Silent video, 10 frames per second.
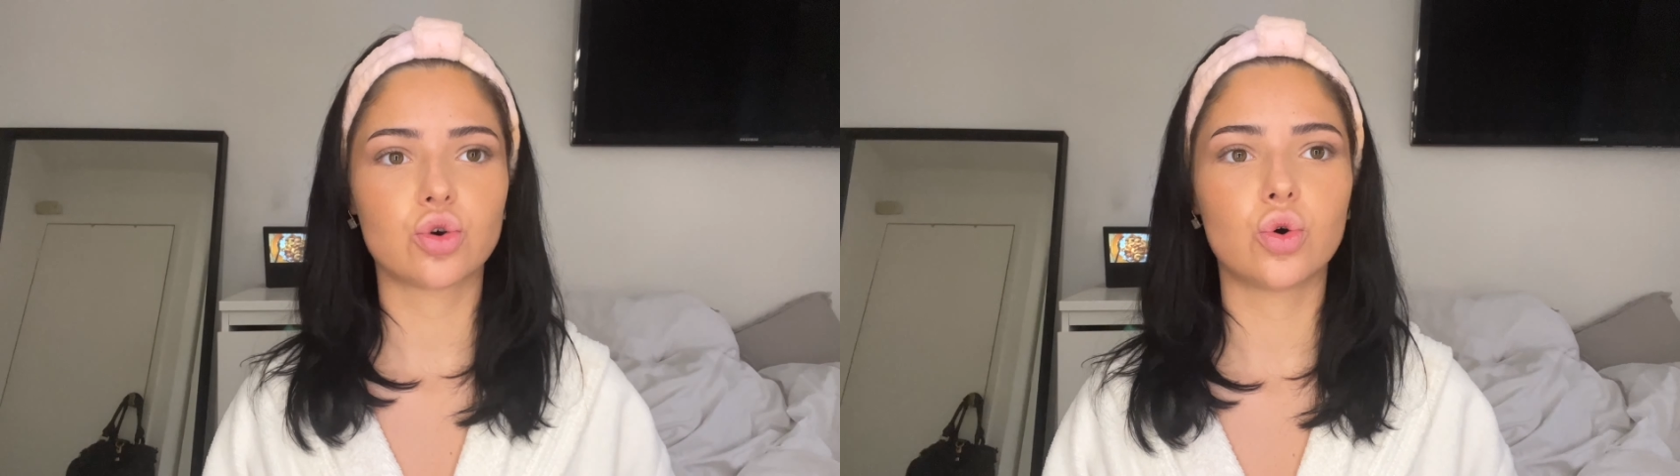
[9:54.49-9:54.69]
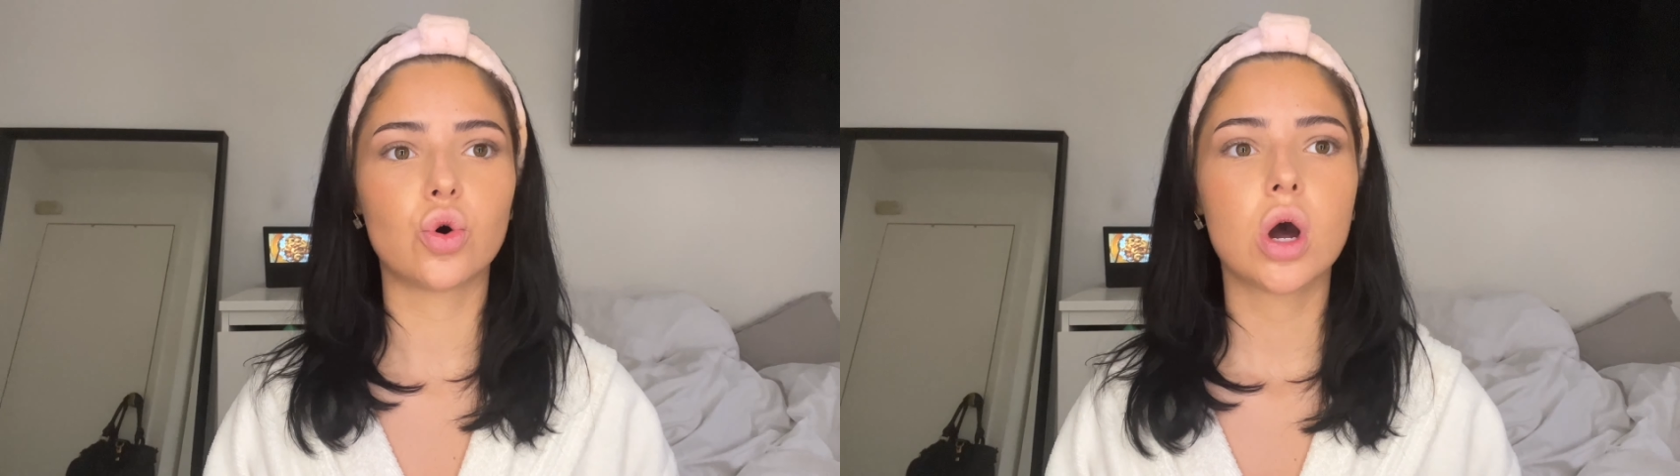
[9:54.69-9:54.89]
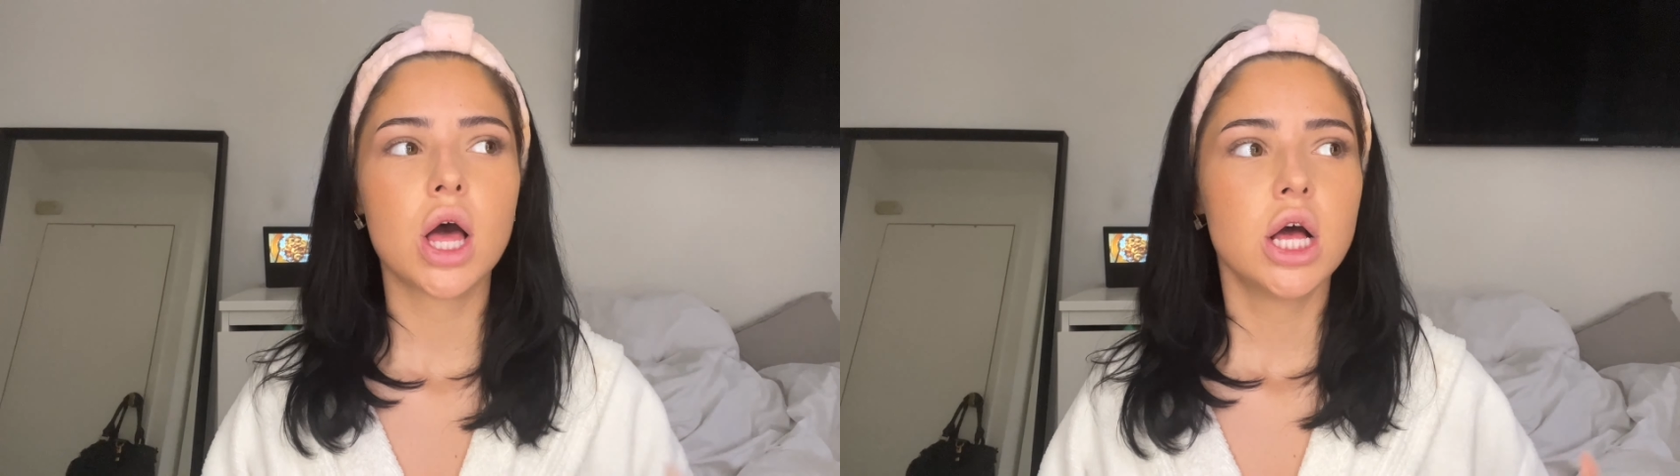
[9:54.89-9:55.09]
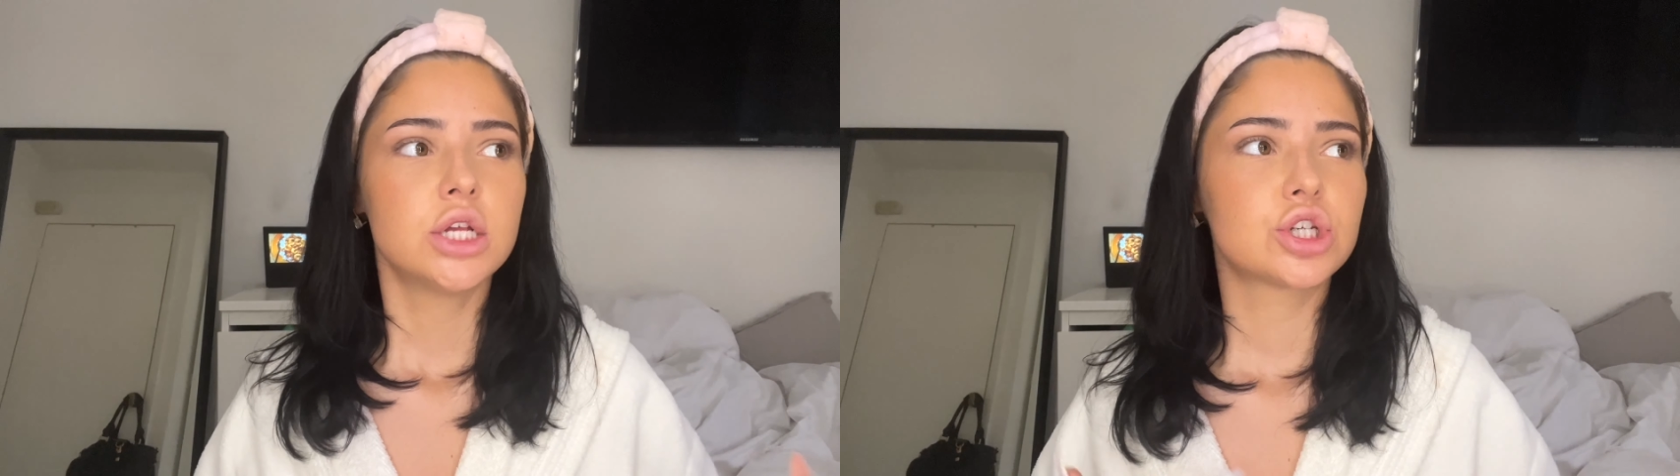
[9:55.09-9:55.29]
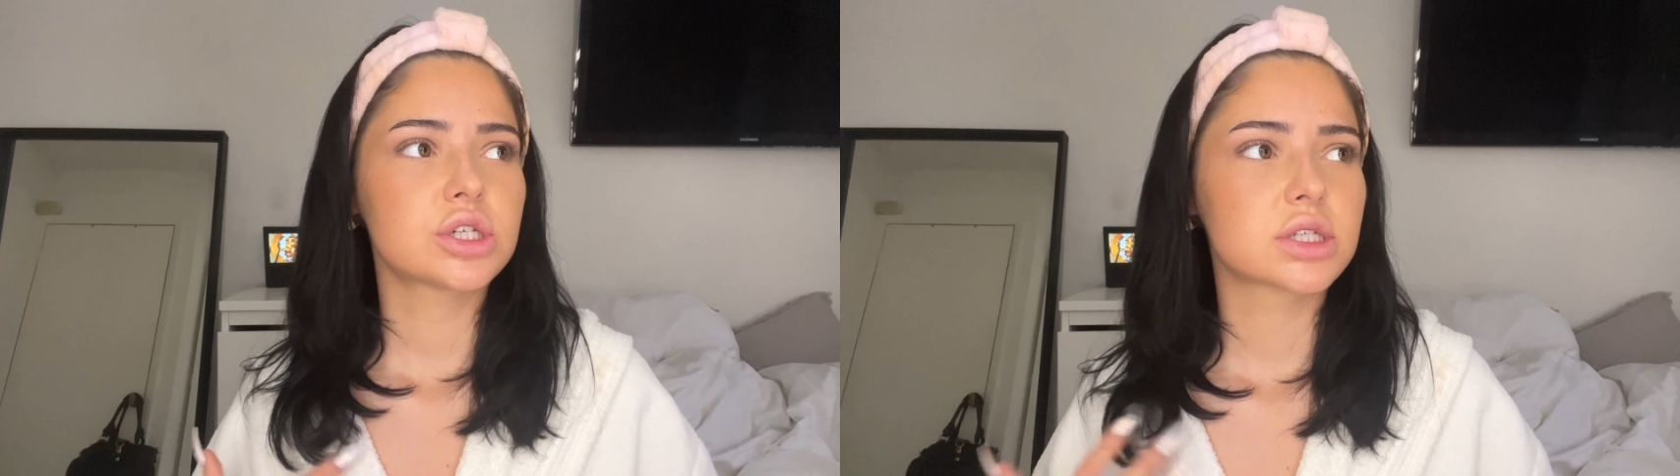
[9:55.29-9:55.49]
or
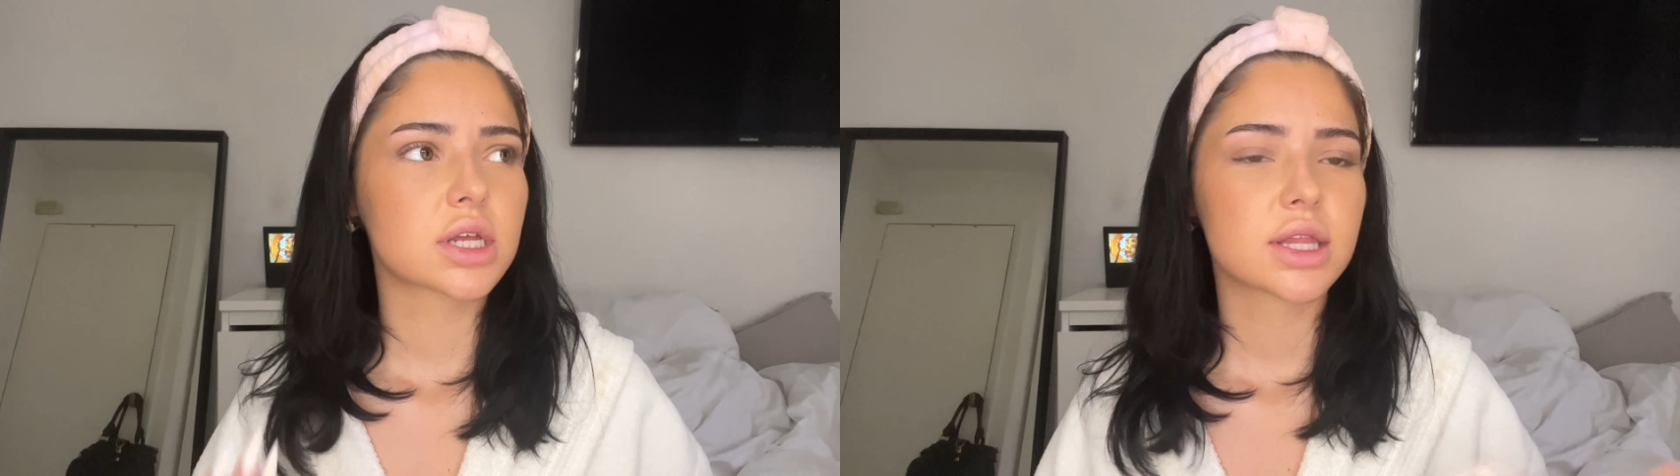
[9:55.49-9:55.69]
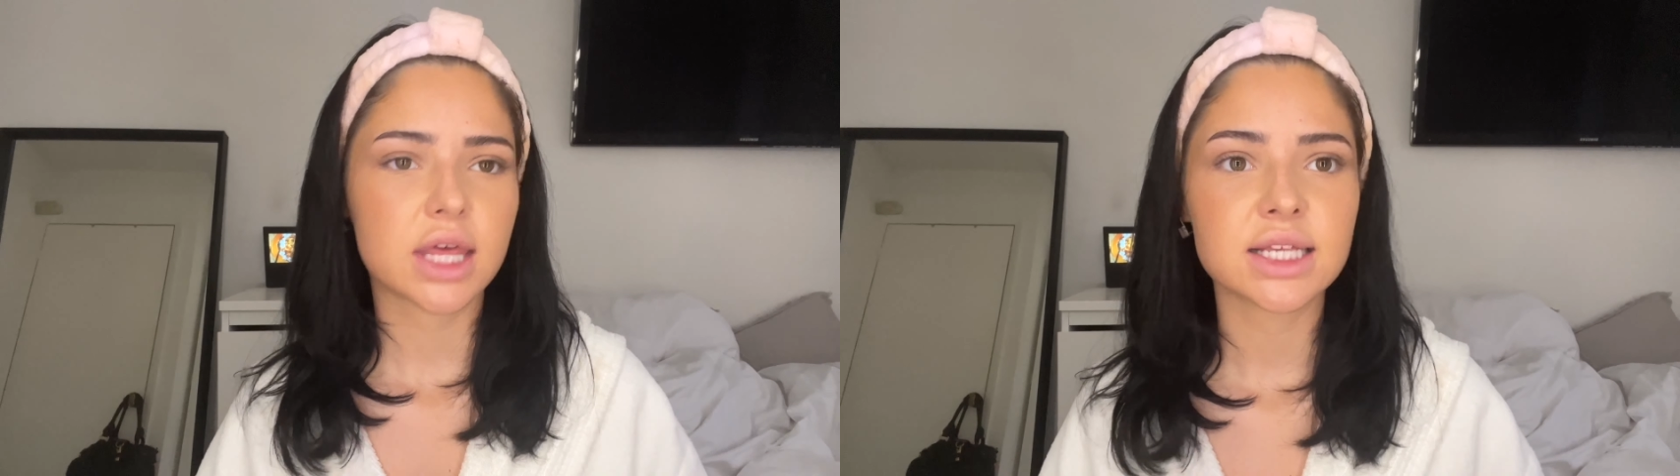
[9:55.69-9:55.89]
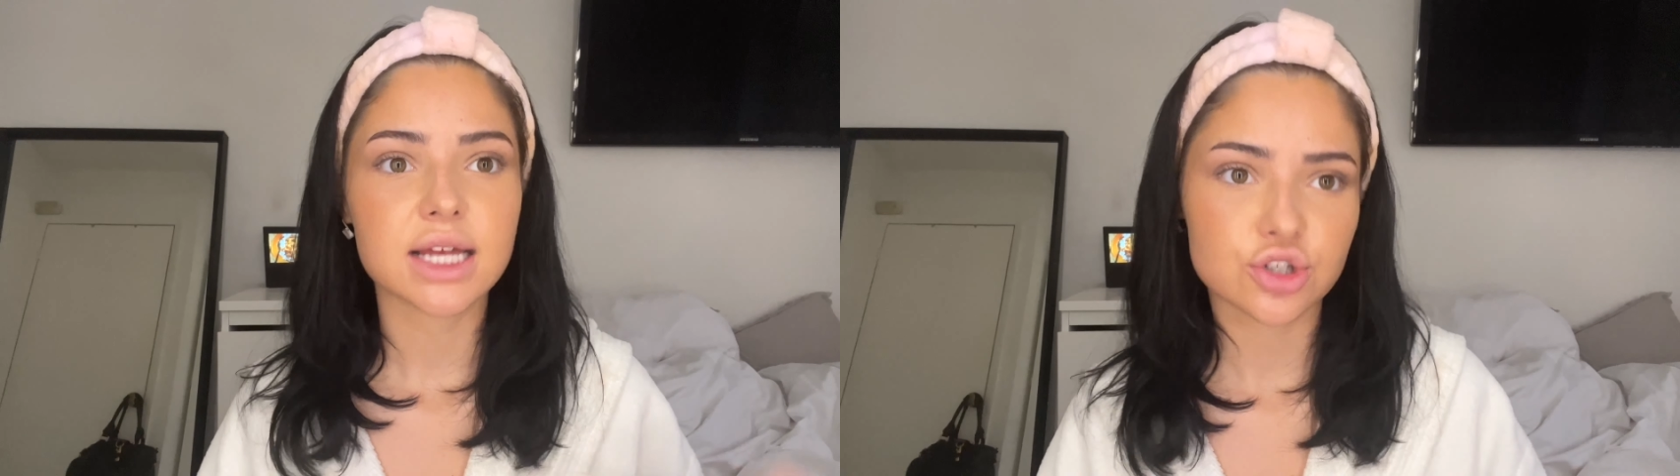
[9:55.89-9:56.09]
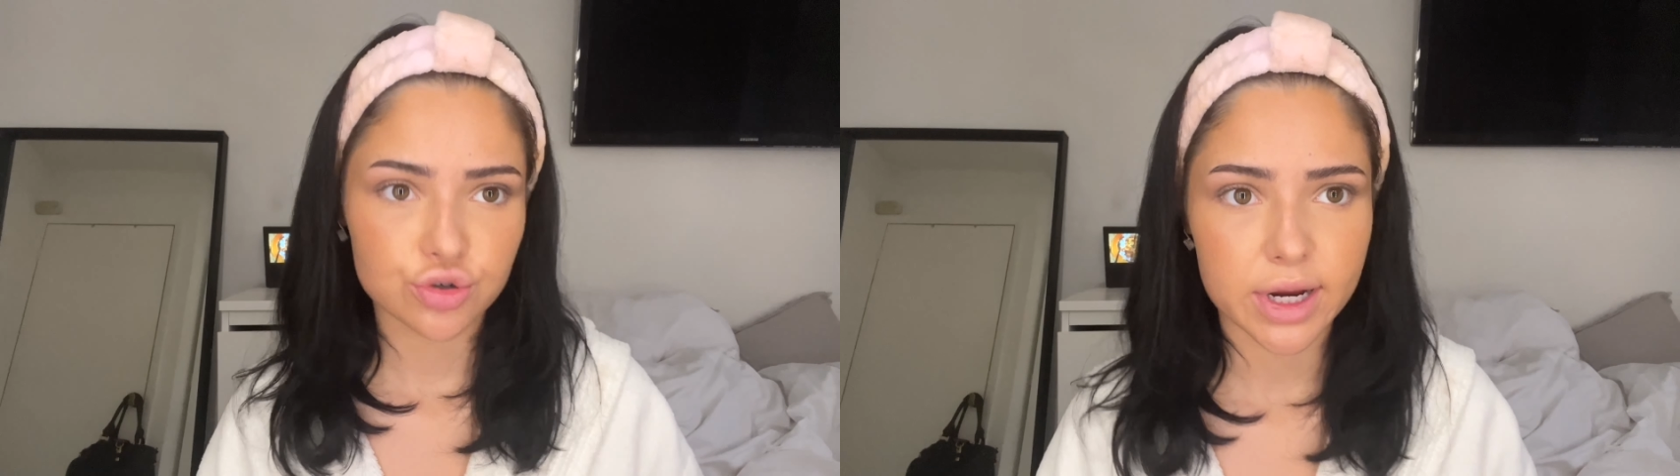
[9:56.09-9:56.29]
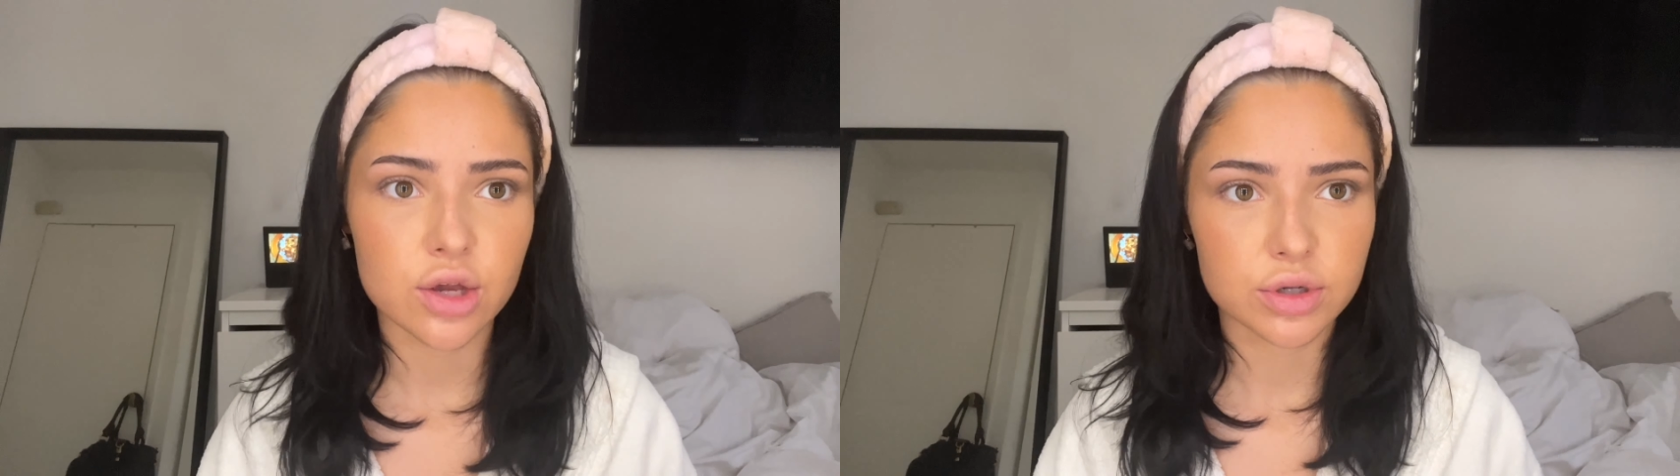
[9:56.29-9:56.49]
just things that trigger